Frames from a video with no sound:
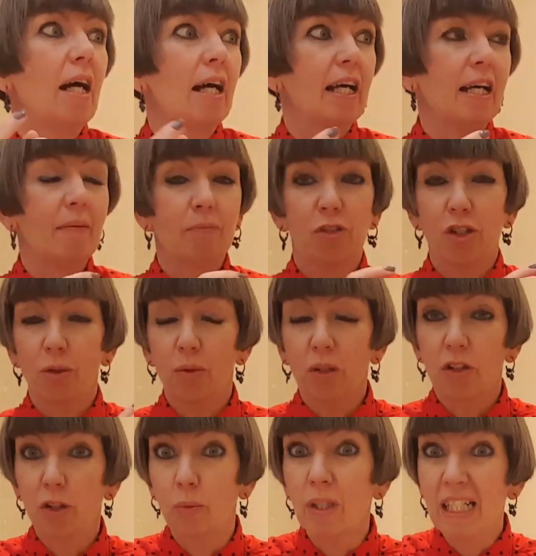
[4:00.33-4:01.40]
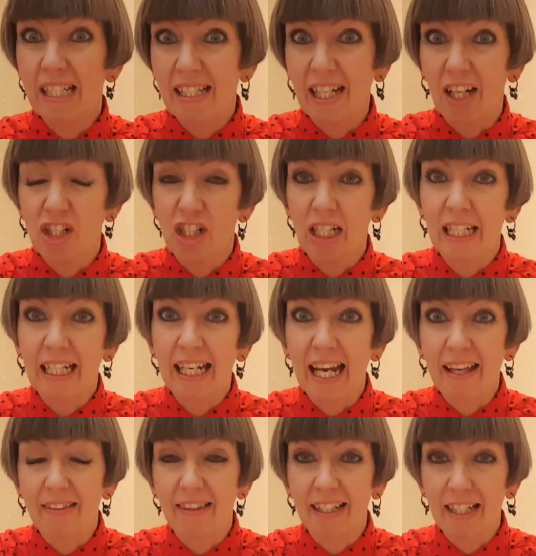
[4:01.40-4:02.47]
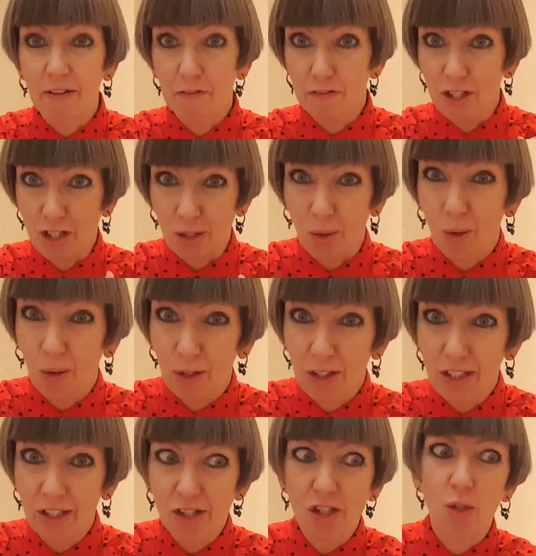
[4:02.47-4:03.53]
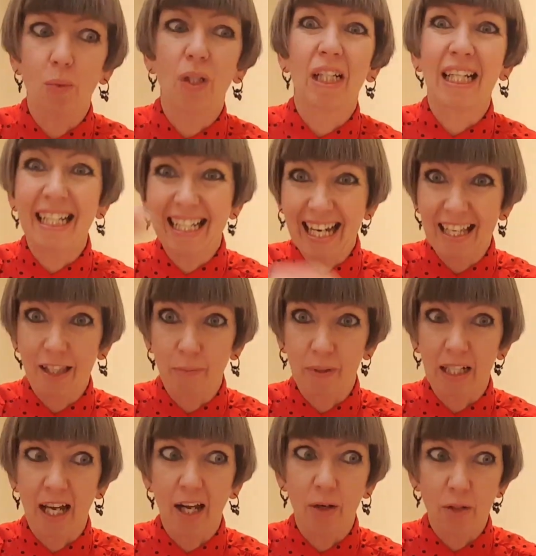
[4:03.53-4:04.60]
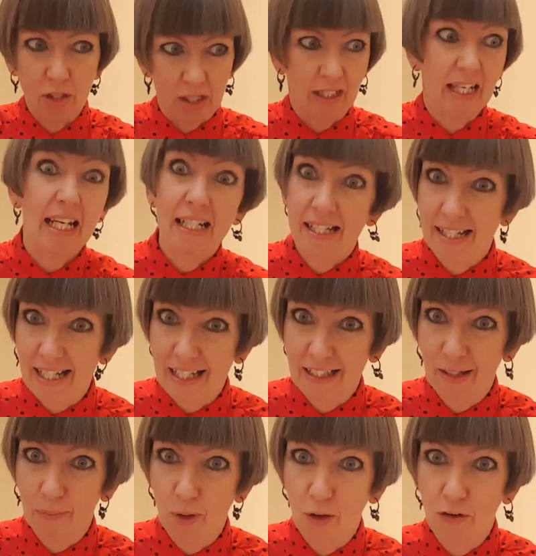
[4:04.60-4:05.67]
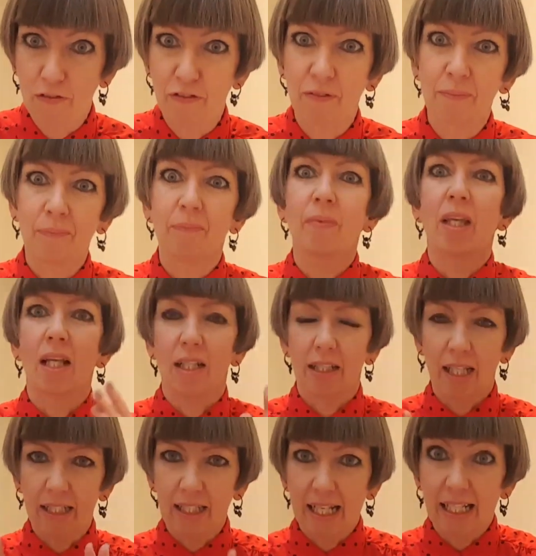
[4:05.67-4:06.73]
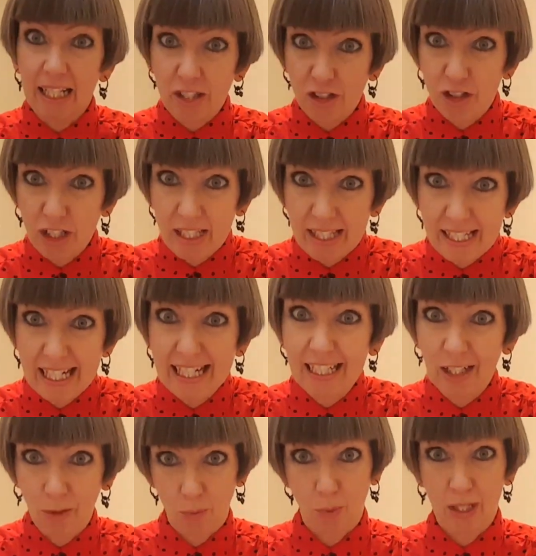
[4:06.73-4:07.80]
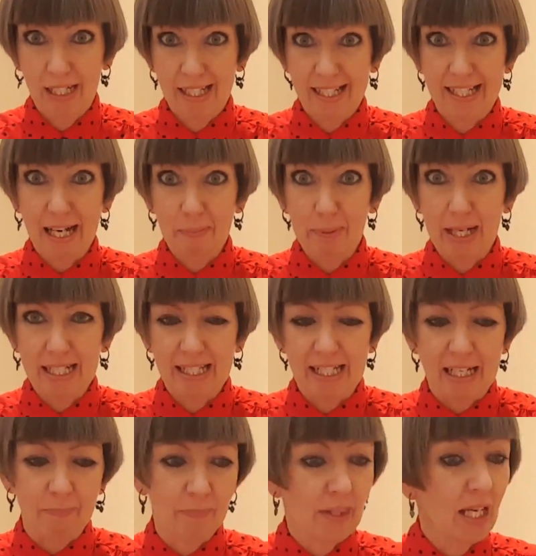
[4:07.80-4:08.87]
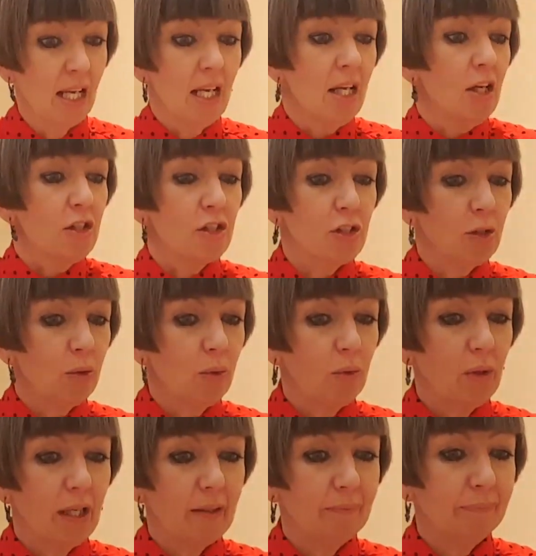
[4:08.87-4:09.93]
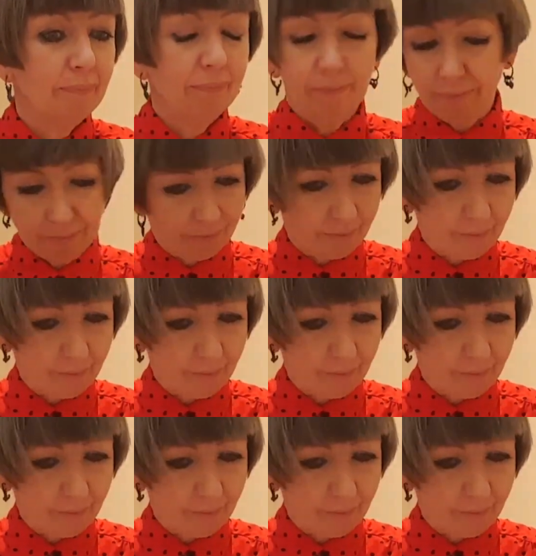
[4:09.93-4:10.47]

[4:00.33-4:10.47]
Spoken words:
Do we need to actually get the gifts ordered so that we can get them in the house and then send them off? Let's just take it one step at a time. So